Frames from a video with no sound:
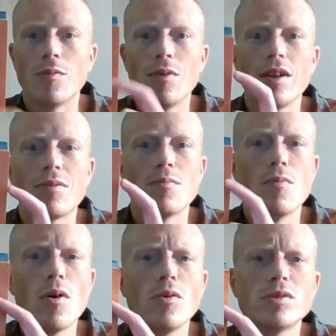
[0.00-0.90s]
with
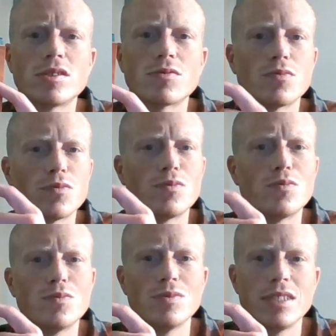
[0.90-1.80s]
most
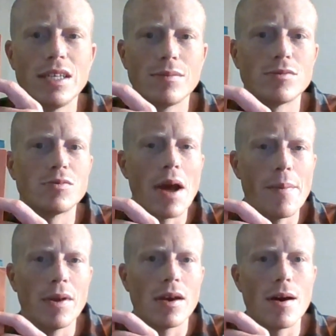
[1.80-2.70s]
teams
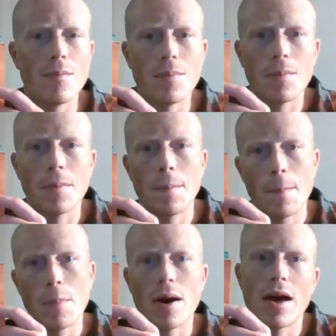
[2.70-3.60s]
wrapping up
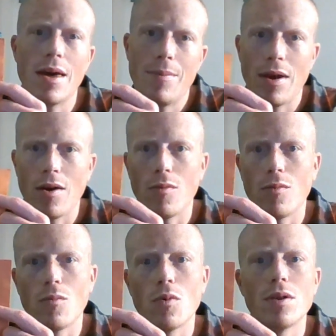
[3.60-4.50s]
by about
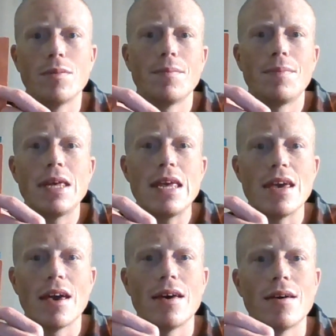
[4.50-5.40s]
1
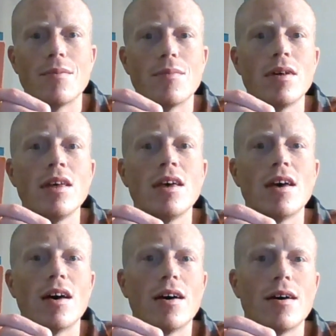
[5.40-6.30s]
p.m.
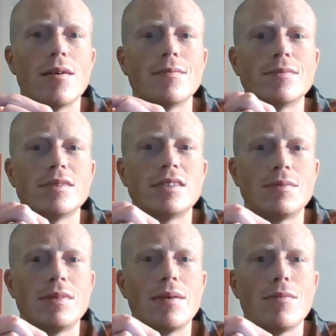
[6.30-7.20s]

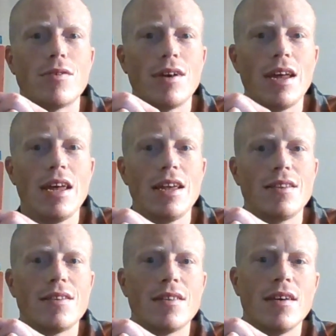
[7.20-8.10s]
September
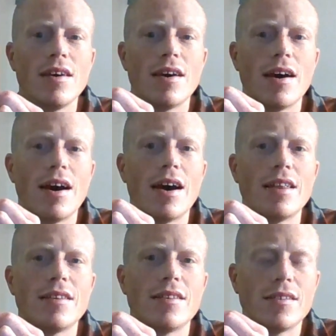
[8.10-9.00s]
8th
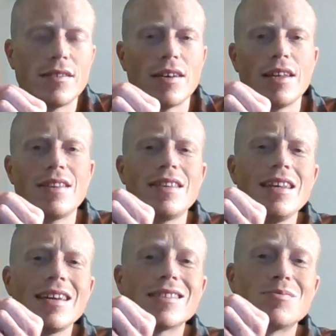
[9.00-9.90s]
at, I
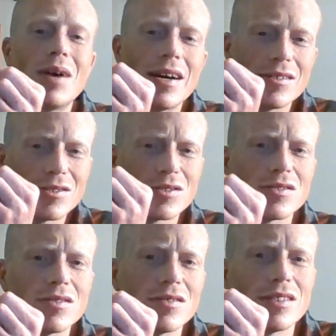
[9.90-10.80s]
think it's Miles
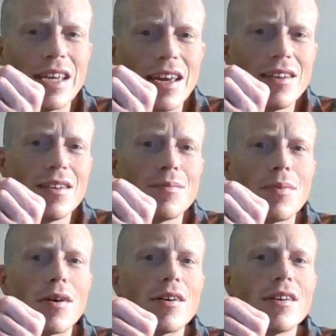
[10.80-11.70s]
Canyon
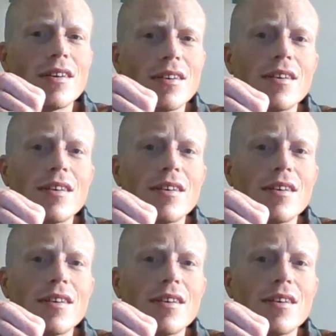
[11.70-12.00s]
Park